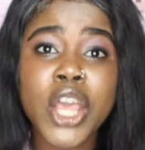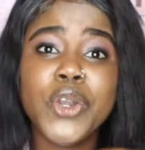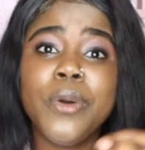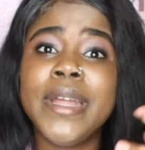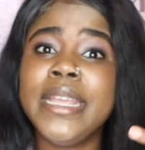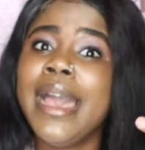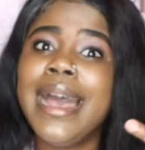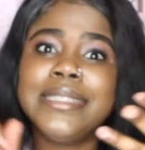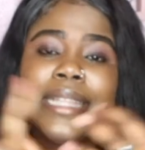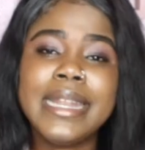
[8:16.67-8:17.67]
Nobody
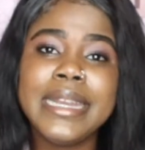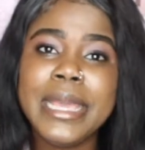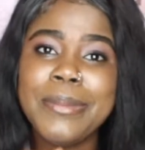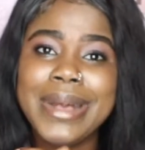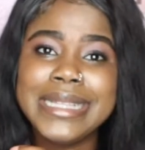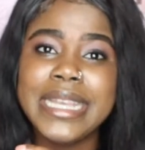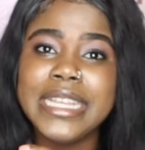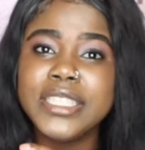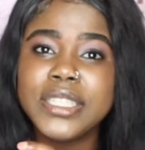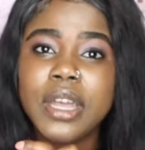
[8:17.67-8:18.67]
has that name as
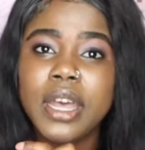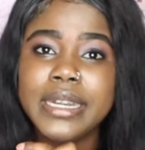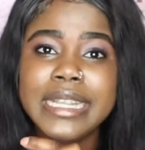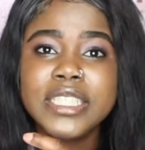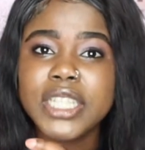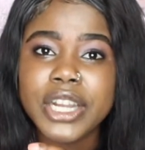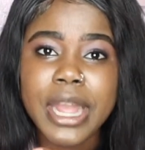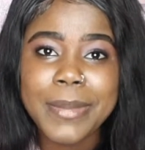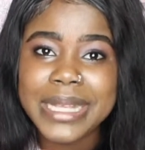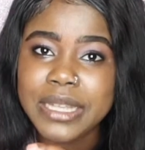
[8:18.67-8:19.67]
on
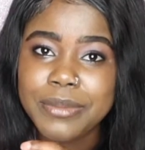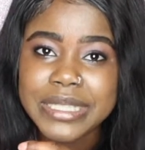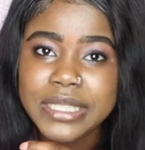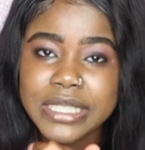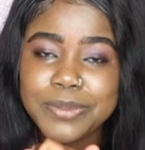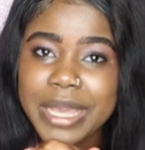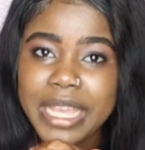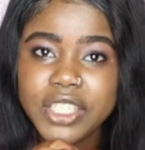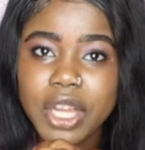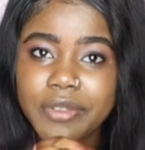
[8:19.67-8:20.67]
Instagram as a business
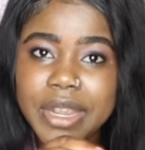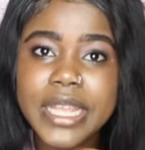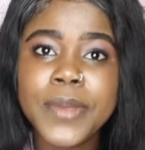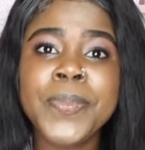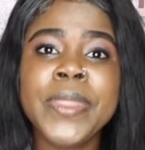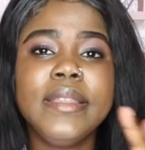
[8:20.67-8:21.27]
page already.